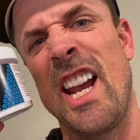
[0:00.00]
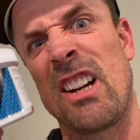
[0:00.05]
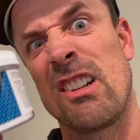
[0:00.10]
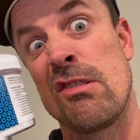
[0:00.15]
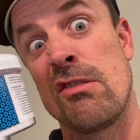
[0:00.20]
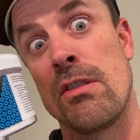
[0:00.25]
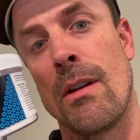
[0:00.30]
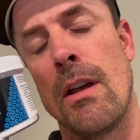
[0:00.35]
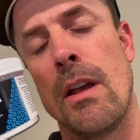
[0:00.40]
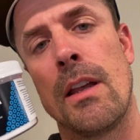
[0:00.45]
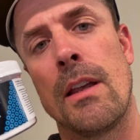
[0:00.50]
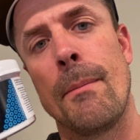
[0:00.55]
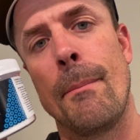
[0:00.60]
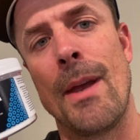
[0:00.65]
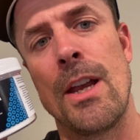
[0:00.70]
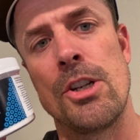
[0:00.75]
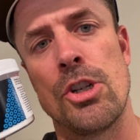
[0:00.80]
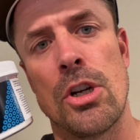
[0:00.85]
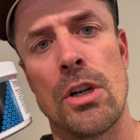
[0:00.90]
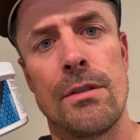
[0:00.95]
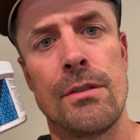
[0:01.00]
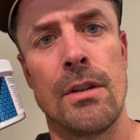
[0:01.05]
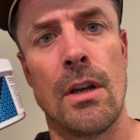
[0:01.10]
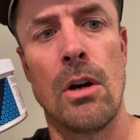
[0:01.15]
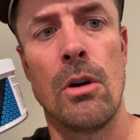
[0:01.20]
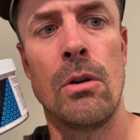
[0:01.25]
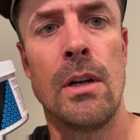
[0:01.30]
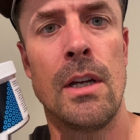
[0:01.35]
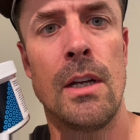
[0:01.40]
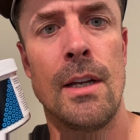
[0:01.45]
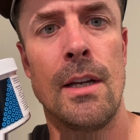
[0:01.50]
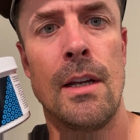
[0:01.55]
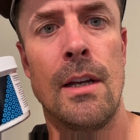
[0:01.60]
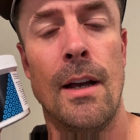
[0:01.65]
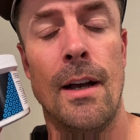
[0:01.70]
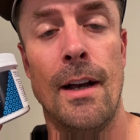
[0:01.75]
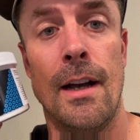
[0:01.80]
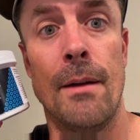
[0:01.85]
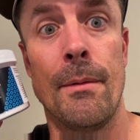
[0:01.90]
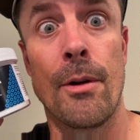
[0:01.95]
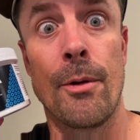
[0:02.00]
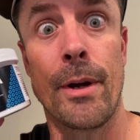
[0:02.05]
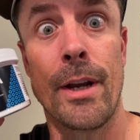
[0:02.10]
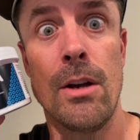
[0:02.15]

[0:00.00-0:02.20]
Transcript: extra measure. So um, here we